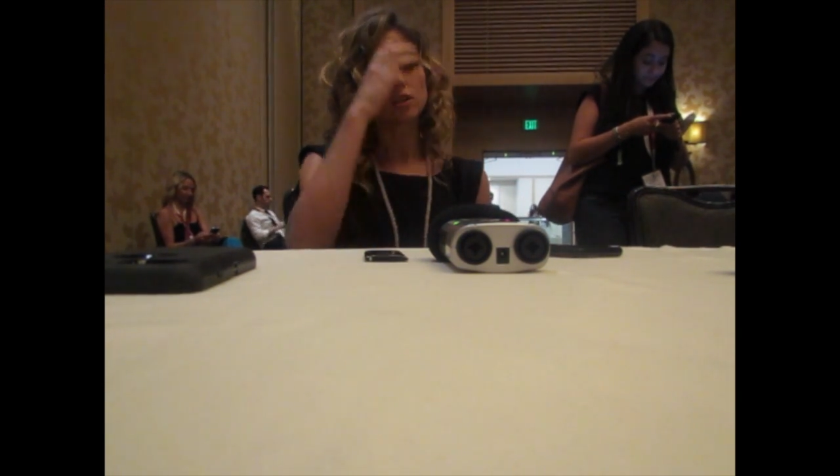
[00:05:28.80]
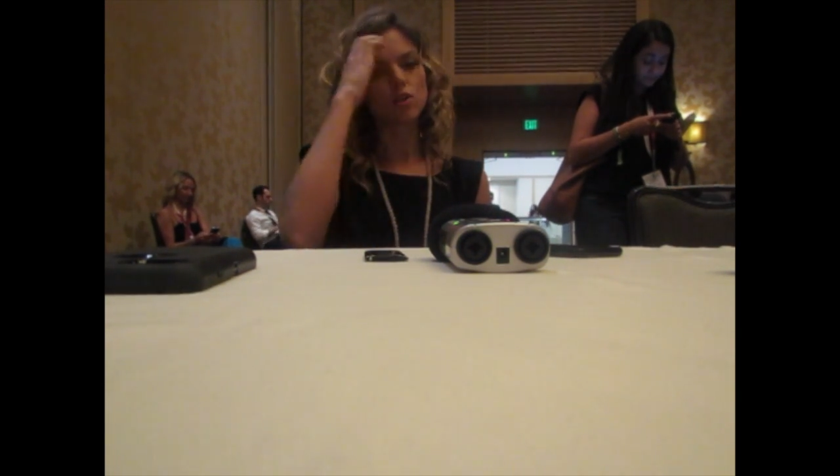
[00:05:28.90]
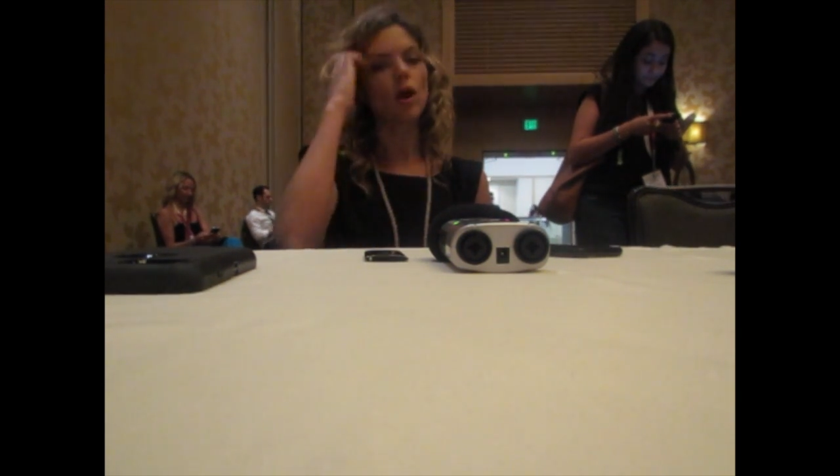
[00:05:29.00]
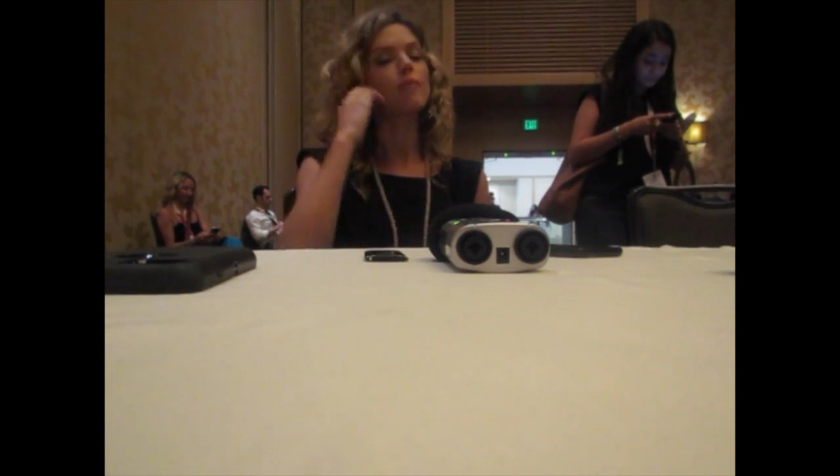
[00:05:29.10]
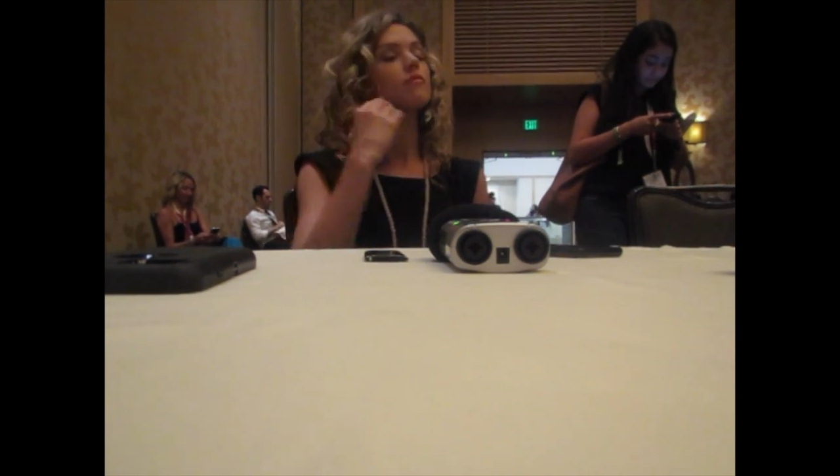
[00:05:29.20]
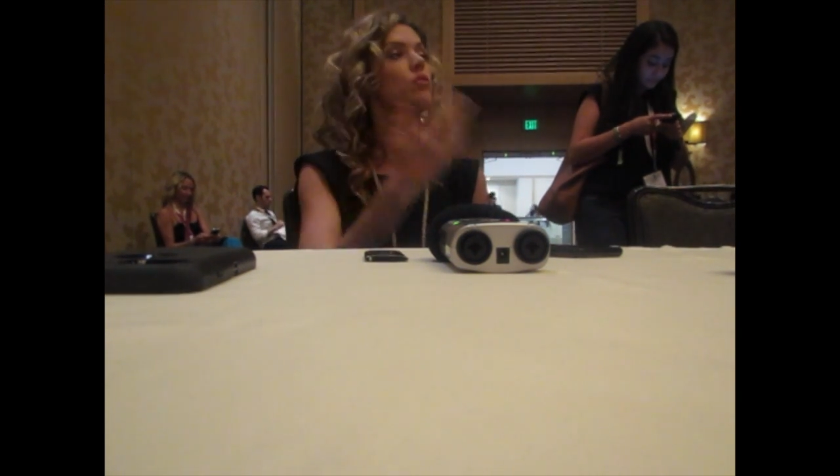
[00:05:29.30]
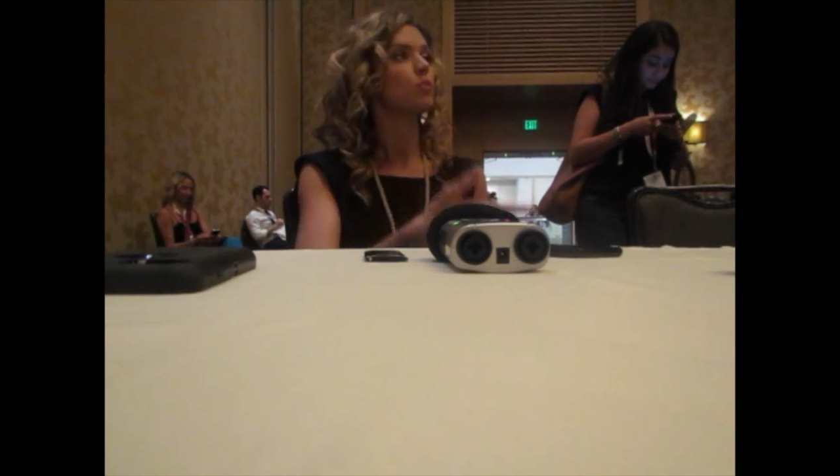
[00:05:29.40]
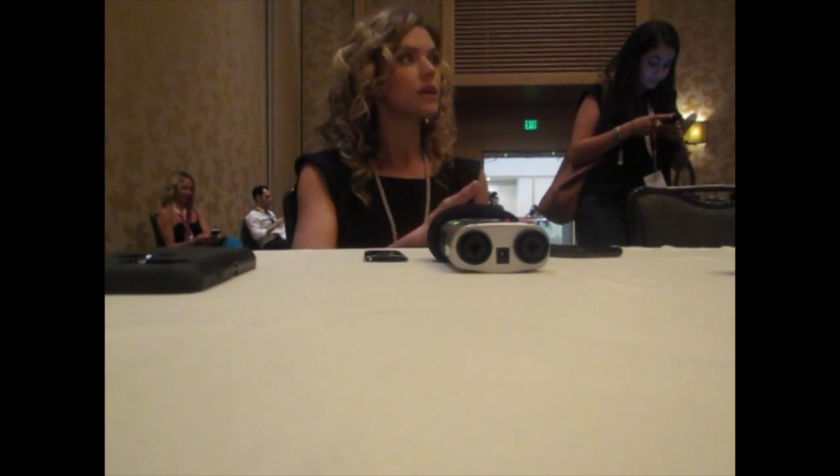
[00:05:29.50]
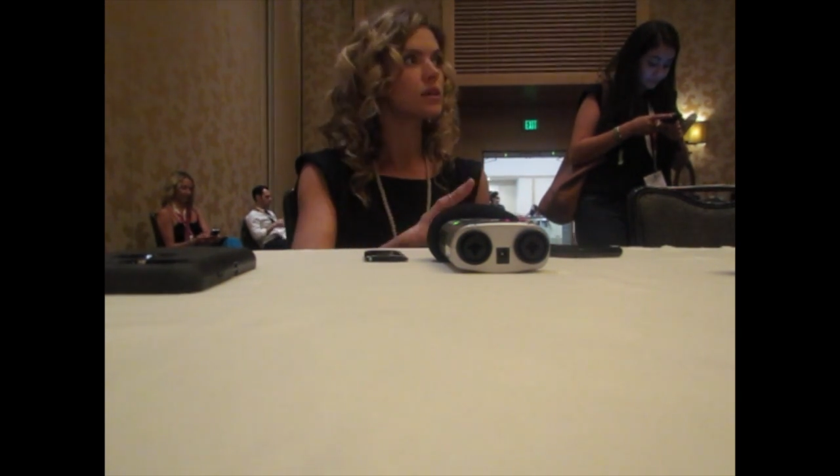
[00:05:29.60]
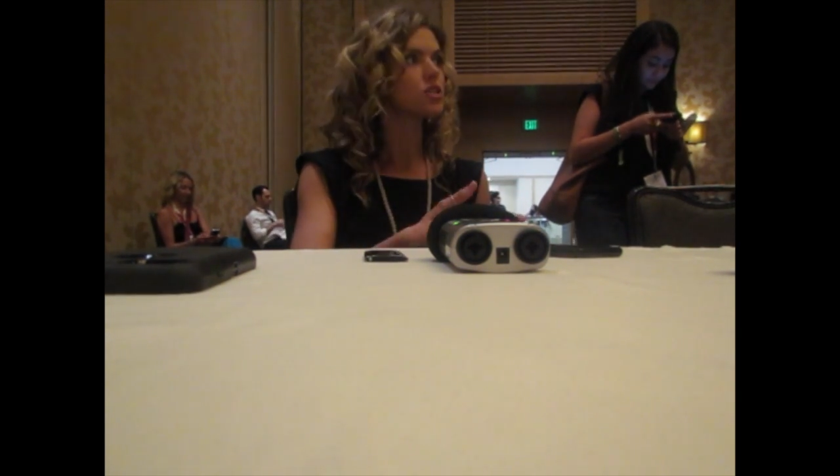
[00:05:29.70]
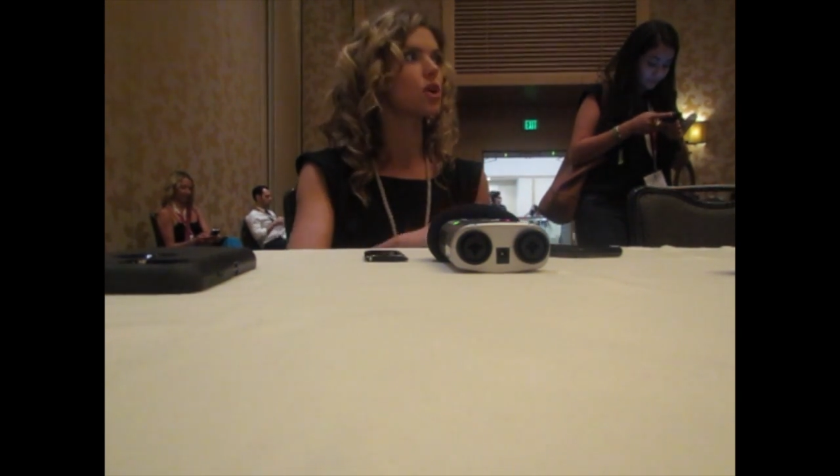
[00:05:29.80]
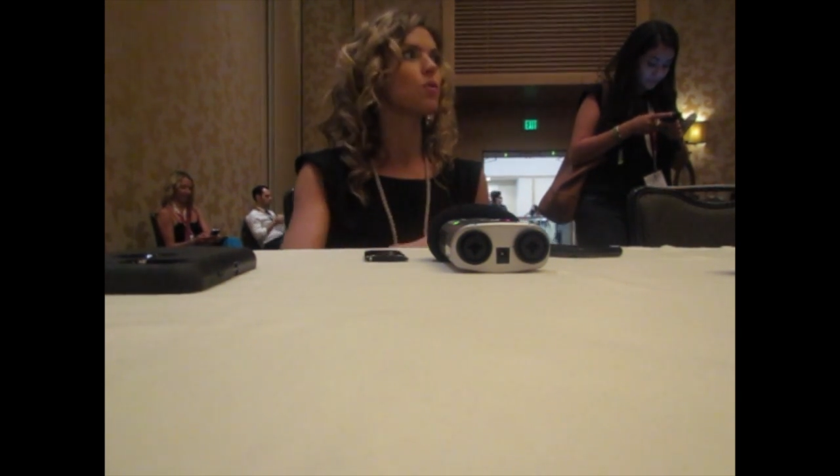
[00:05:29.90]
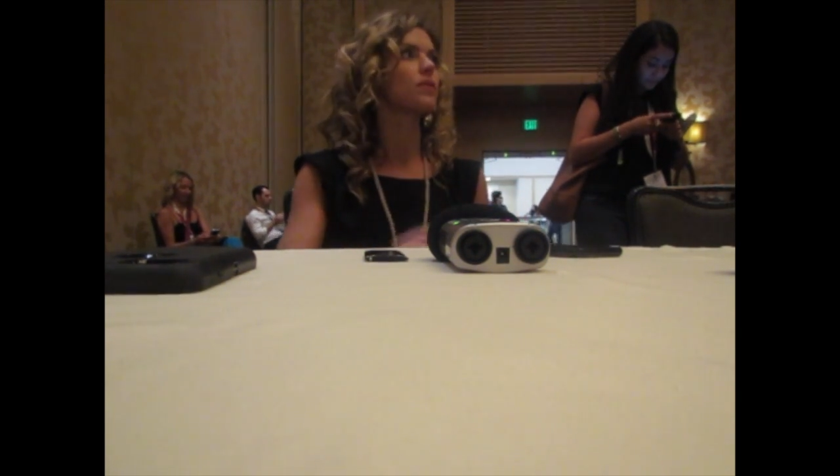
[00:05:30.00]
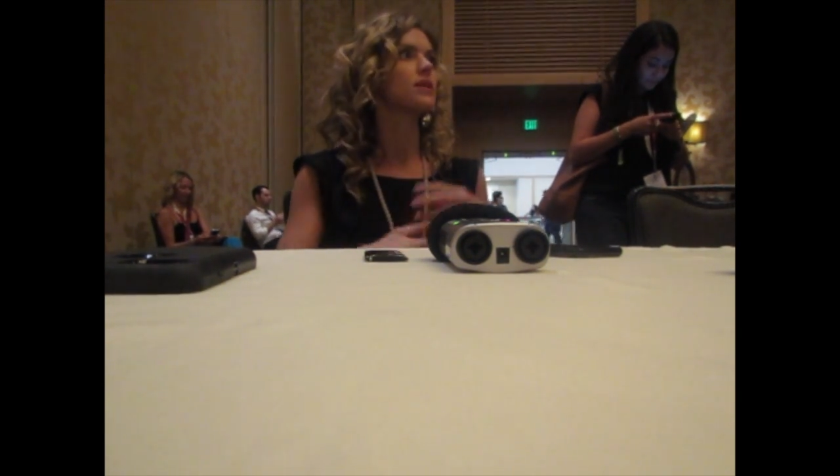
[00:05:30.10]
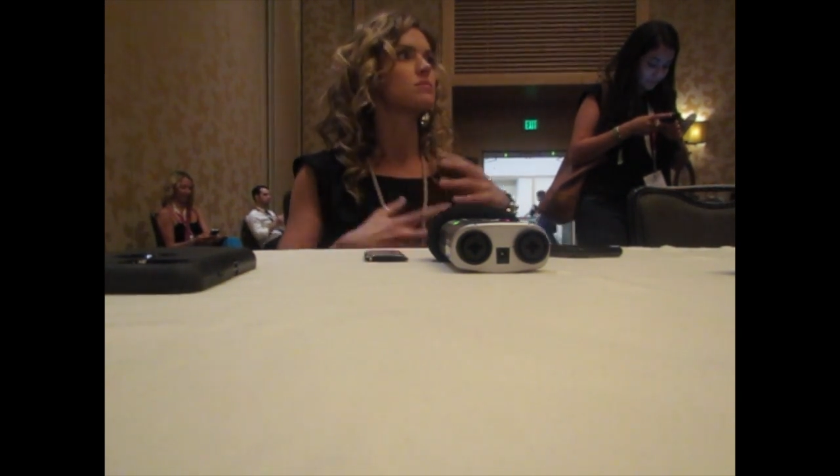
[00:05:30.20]
crime of the week, so
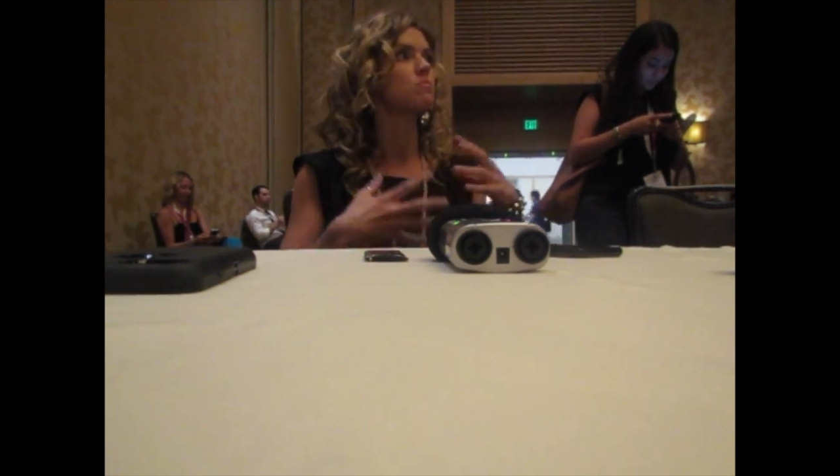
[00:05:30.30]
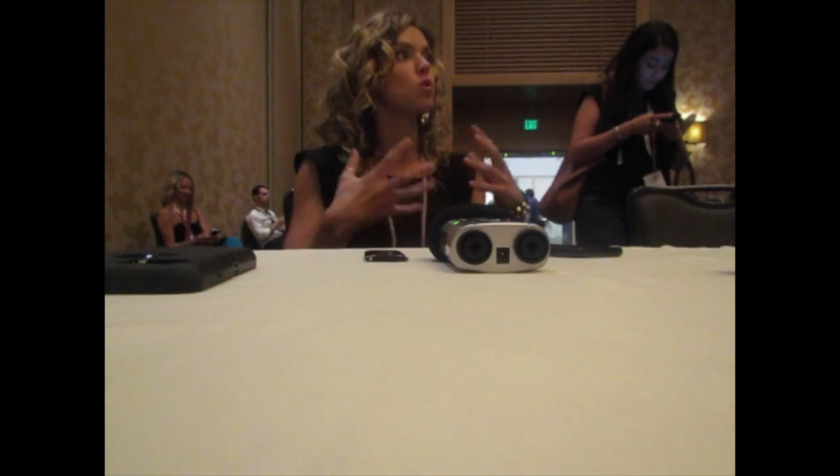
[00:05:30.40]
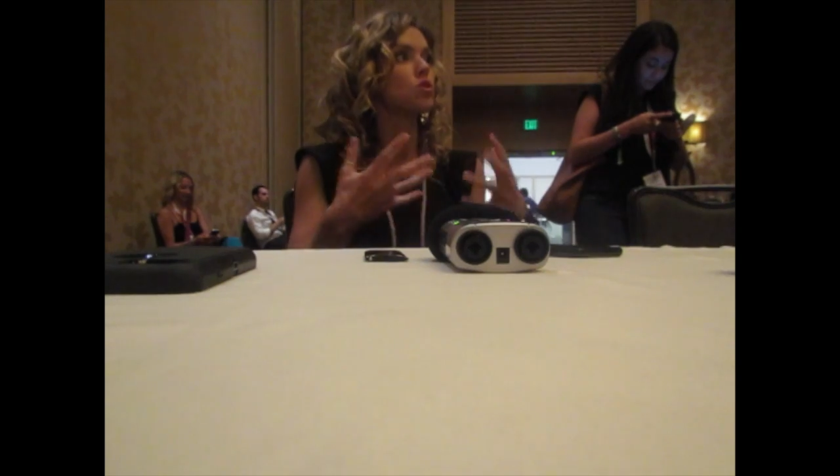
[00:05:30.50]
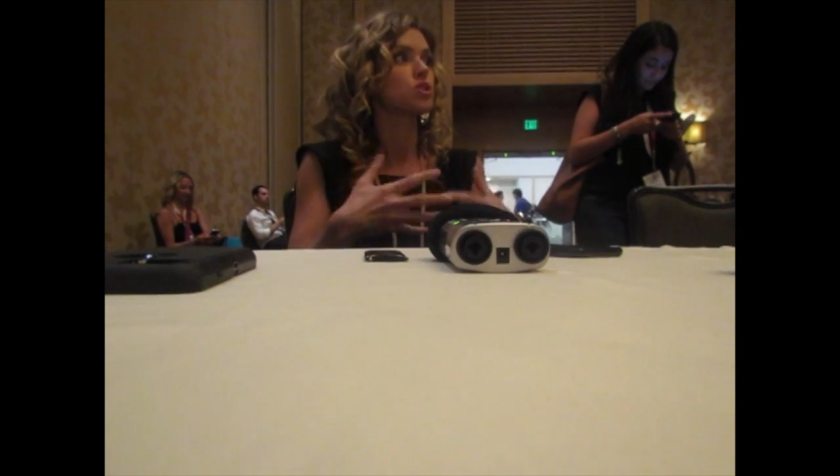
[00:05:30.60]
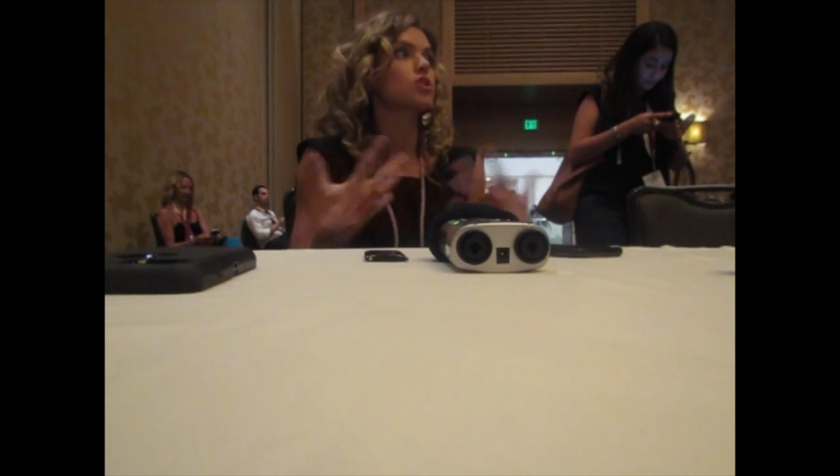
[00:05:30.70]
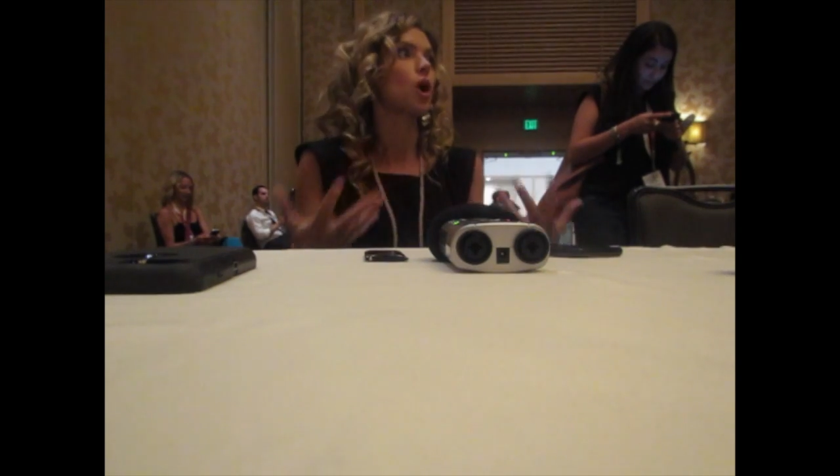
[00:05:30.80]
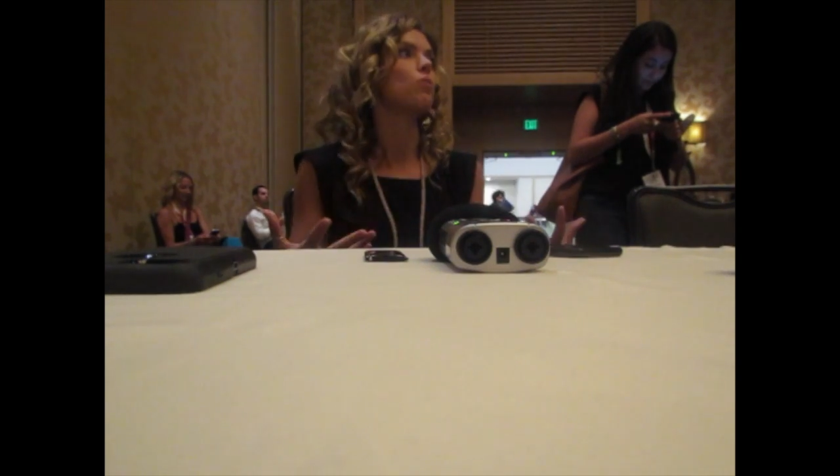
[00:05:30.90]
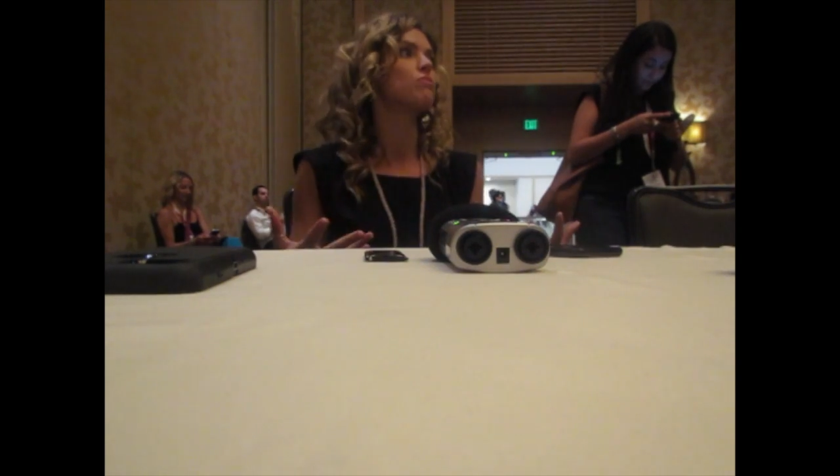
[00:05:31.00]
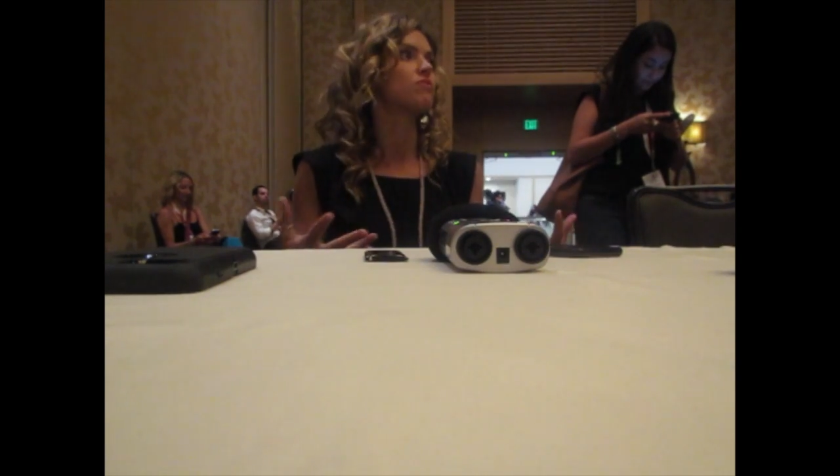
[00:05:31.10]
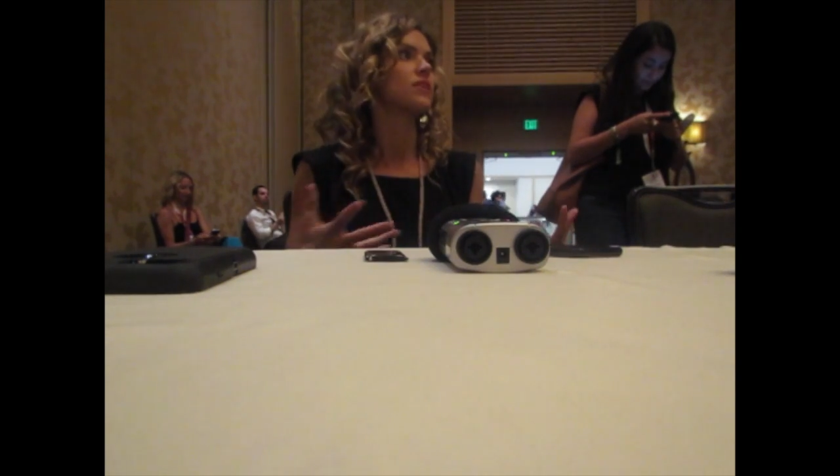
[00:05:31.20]
there's more scope